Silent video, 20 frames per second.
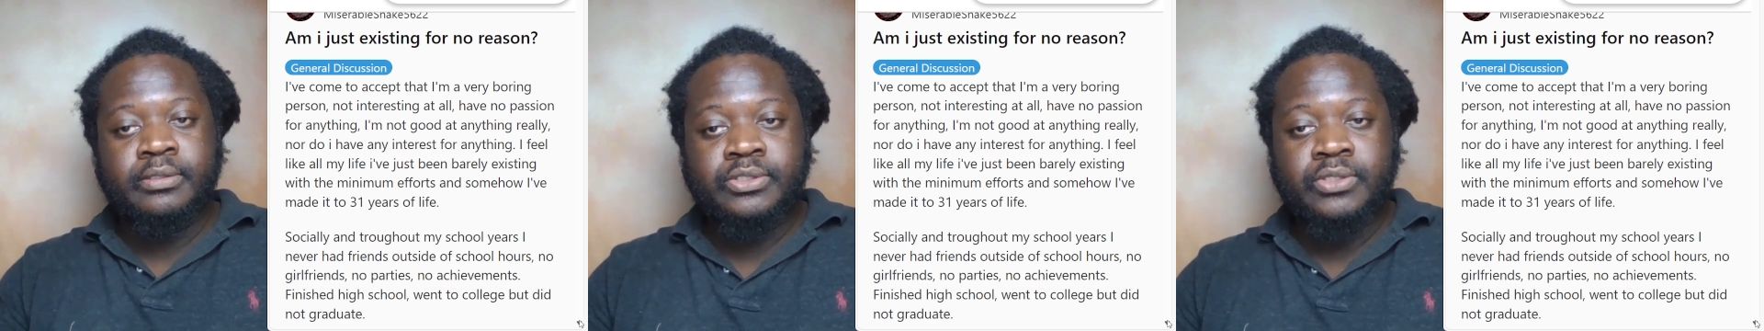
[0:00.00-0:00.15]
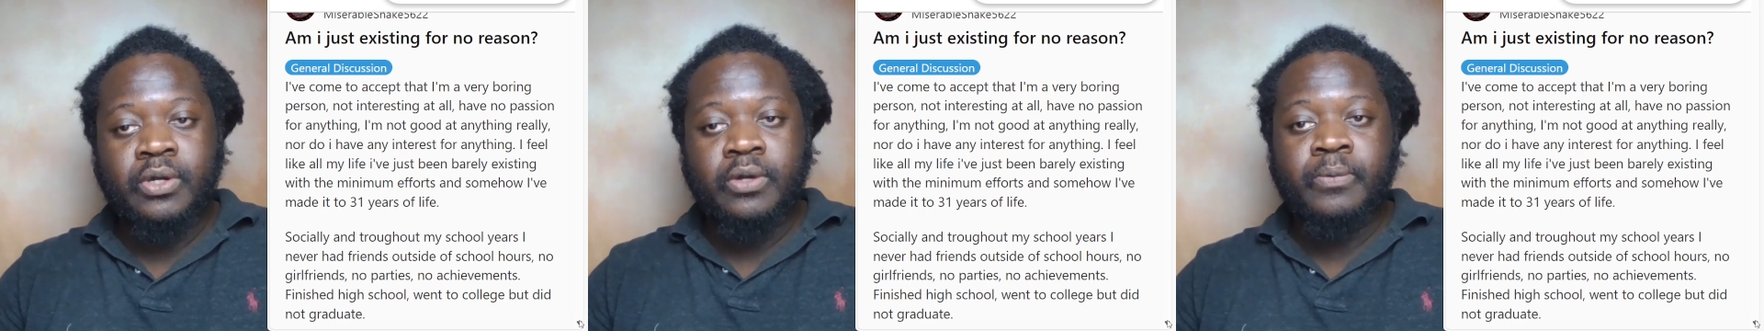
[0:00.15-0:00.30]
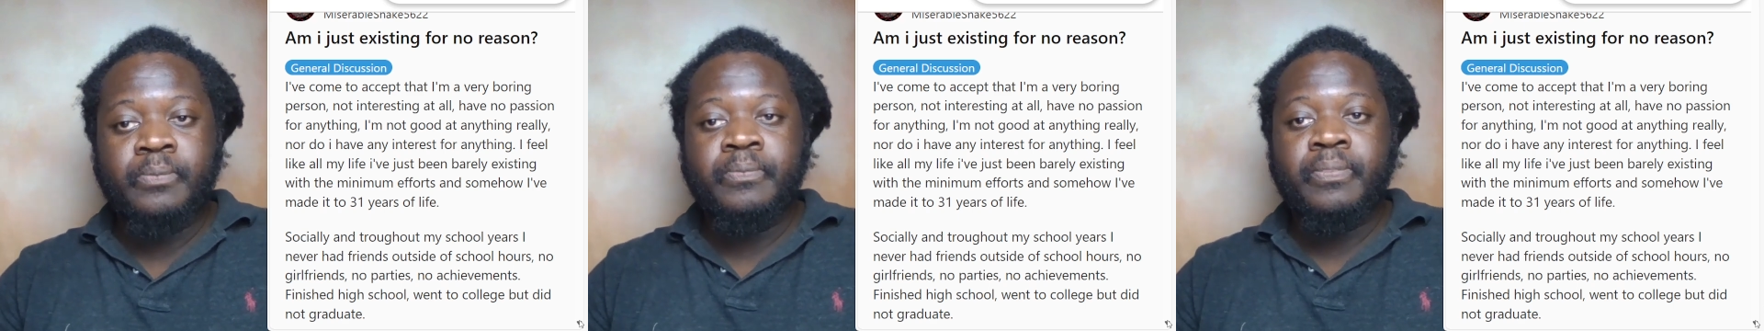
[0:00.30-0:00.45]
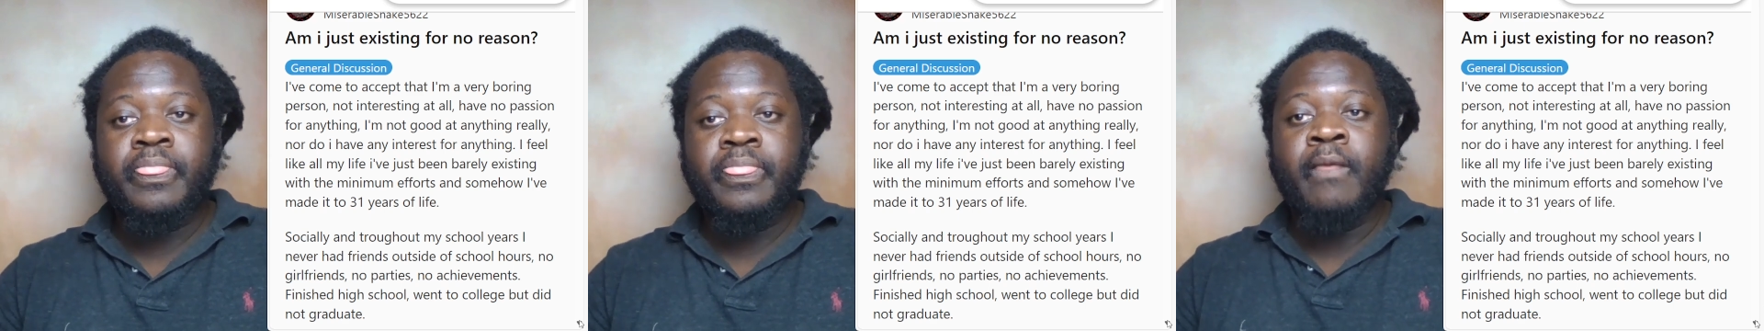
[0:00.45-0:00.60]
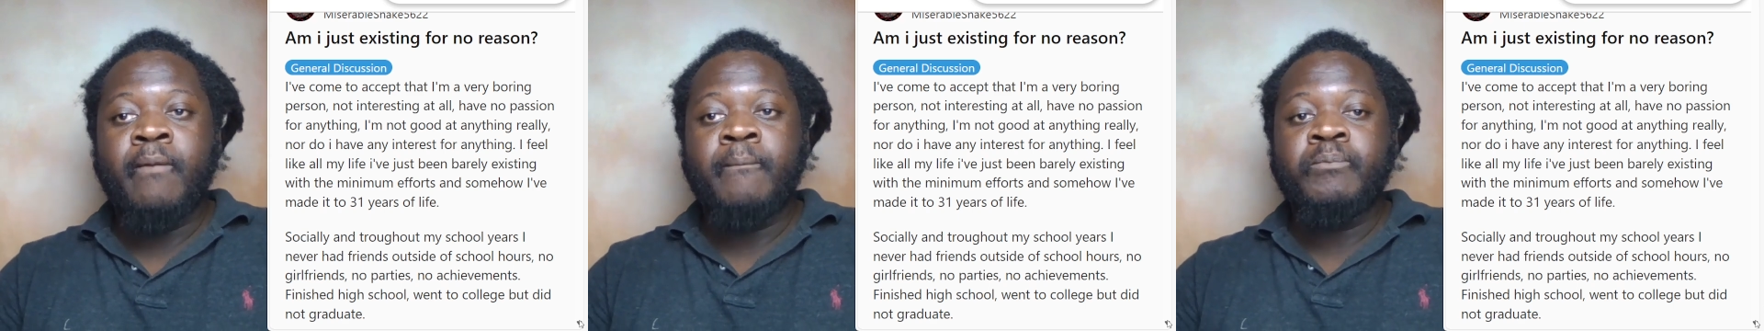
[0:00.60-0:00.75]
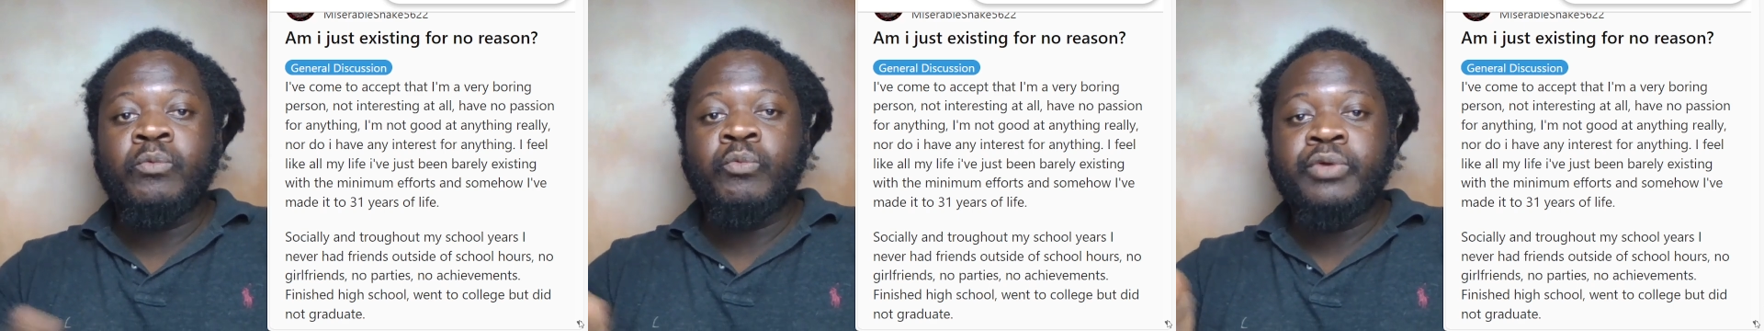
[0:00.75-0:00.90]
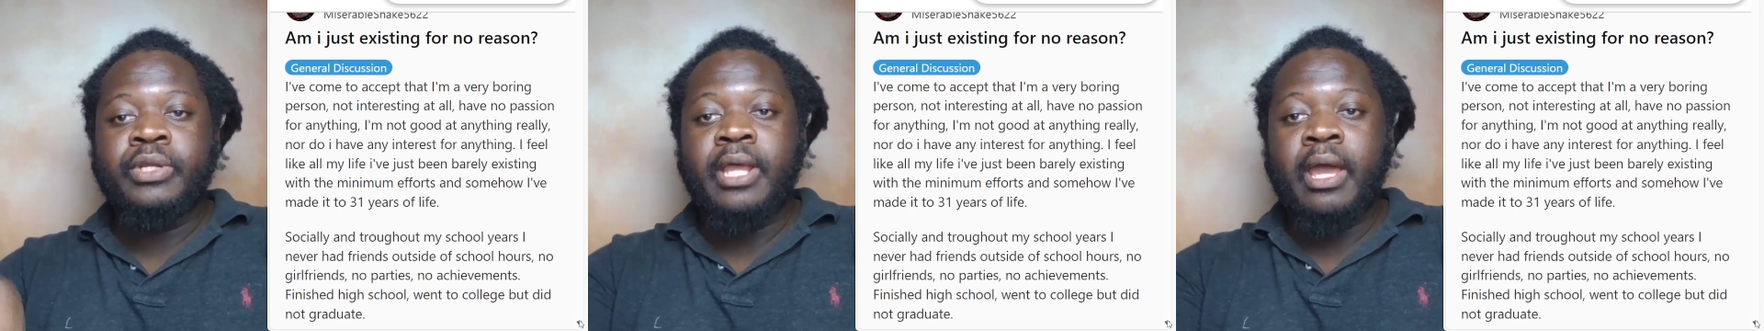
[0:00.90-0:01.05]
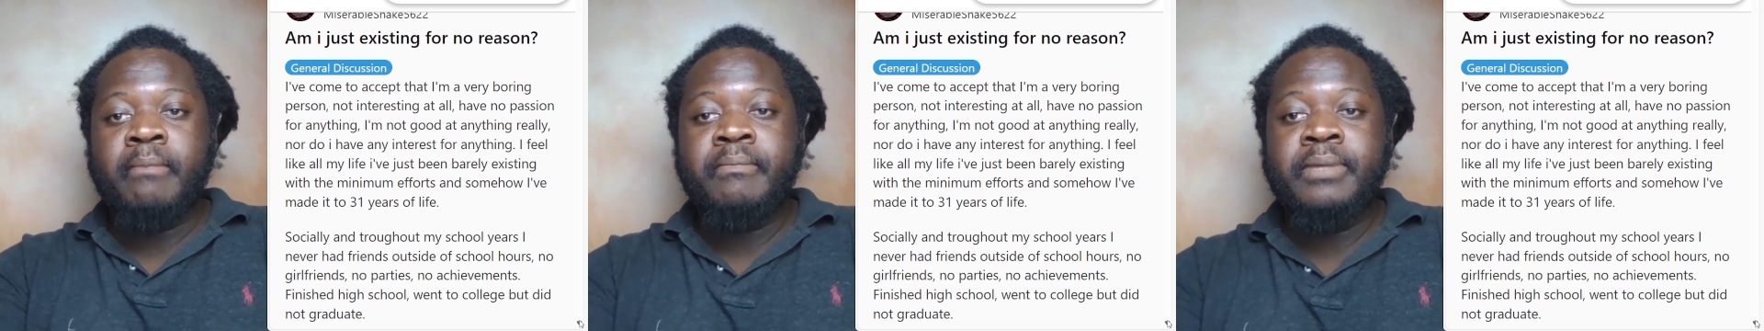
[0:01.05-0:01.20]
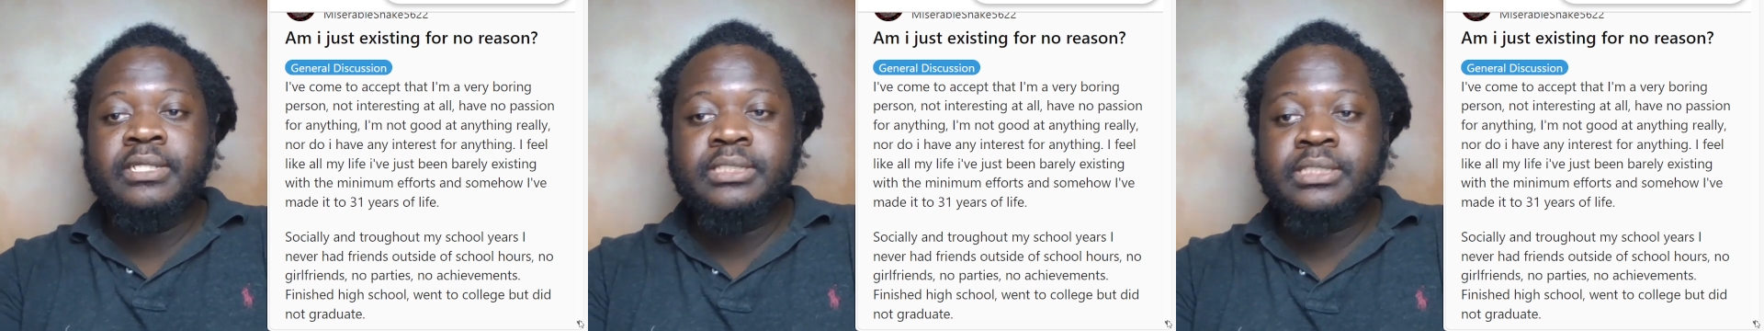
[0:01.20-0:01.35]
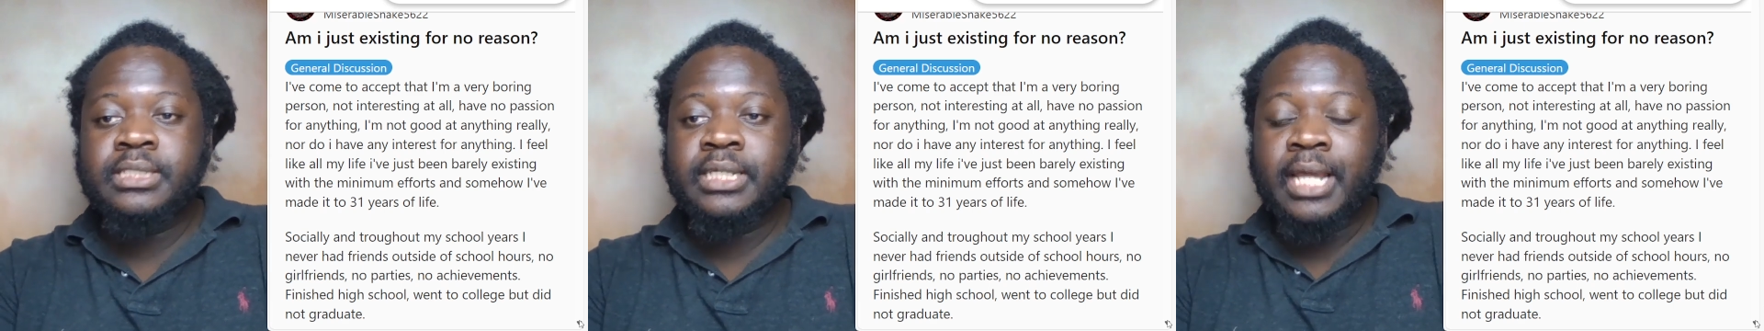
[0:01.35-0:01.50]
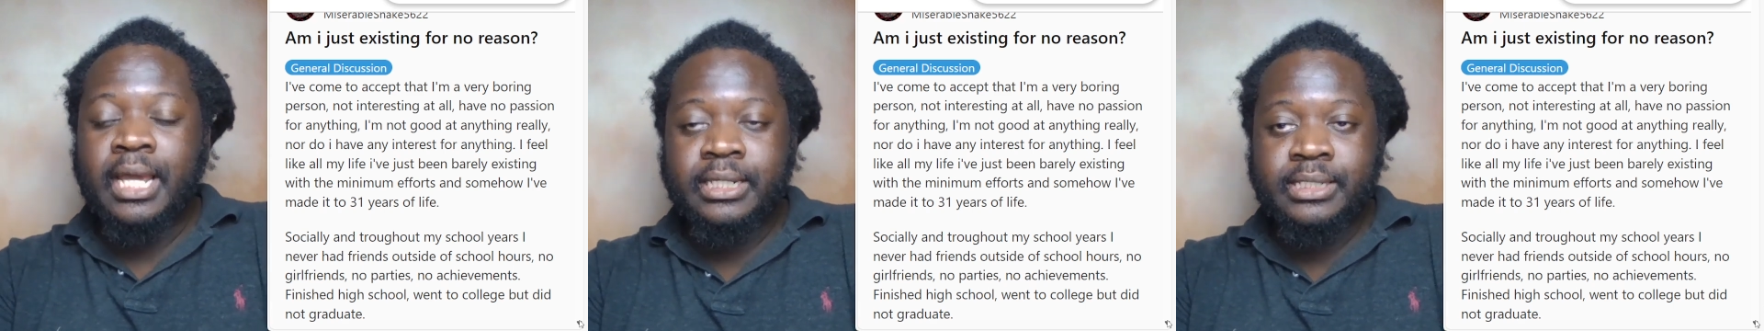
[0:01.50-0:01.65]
so with that being said,